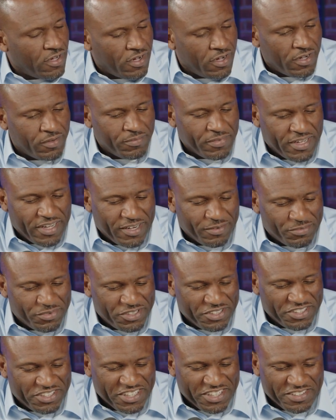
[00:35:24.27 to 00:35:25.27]
Oh man,
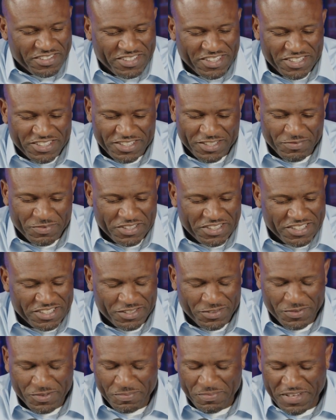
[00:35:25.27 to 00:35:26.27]
appreciate it. Touching with
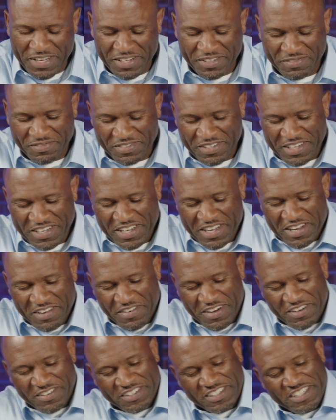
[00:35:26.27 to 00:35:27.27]
this one, man.
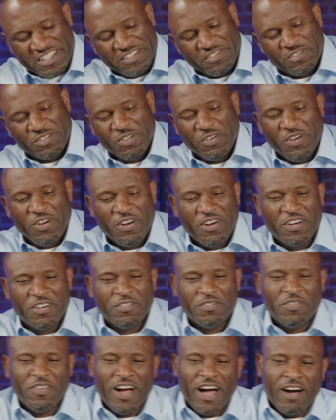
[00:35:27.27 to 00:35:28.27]
Very good. So
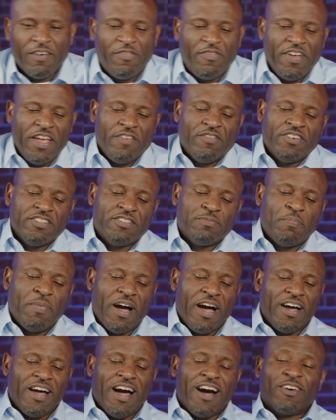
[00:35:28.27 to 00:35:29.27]
Irv, our favorite
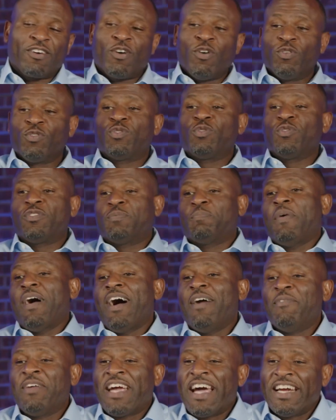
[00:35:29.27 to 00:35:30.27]
spot, our go-to
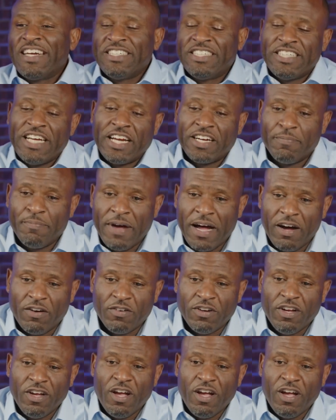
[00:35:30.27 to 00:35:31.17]
spot, we gotta shout him out.